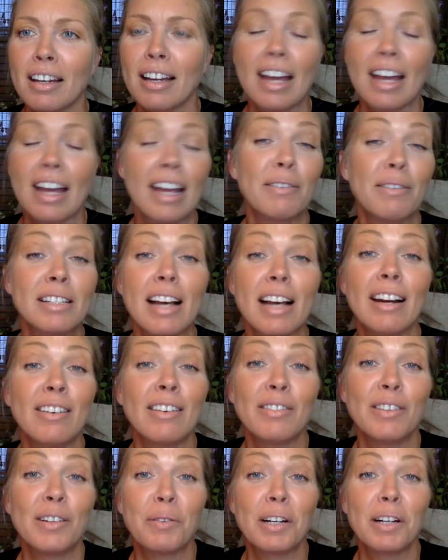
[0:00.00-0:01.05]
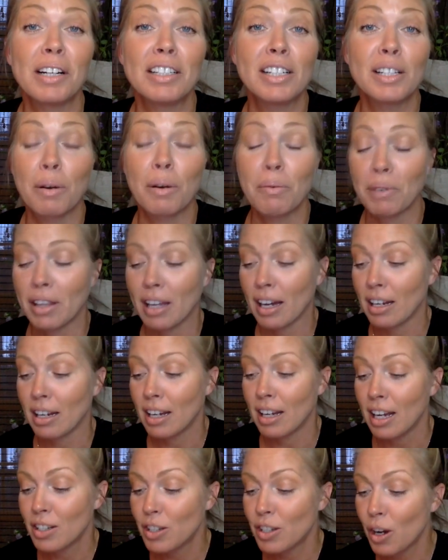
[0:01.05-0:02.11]
Anyways, I don't even know where I just went with that.
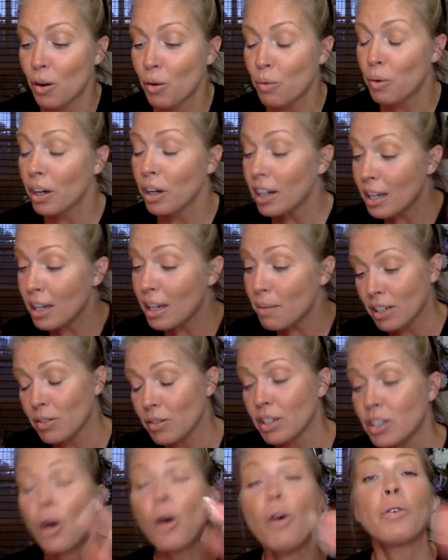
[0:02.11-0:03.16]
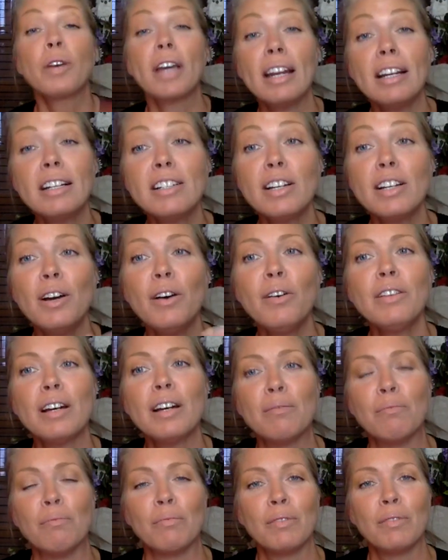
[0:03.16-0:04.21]
So we're going to get back to it. So, getting to know
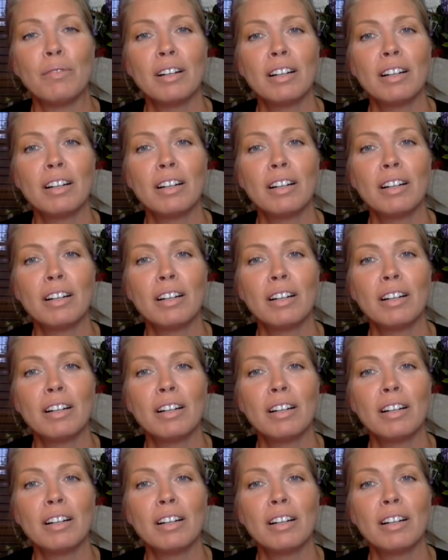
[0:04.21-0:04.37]
them.